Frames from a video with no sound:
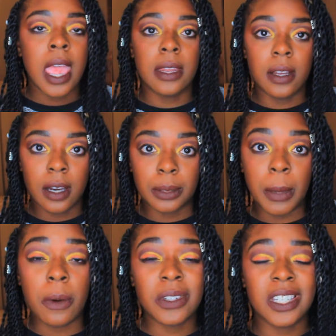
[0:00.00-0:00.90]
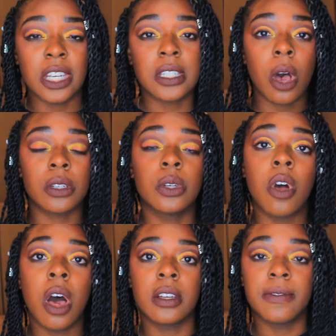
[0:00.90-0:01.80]
And I would suggest also
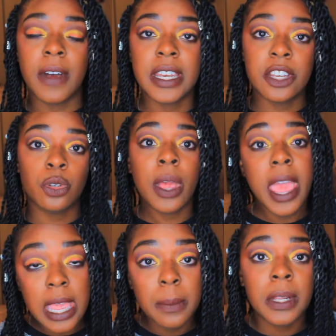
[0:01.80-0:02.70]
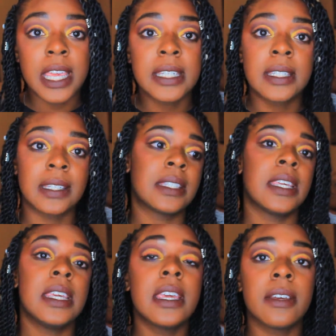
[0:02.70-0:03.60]
calling the financial aid place to
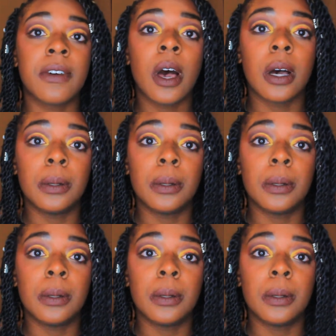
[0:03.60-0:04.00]
see if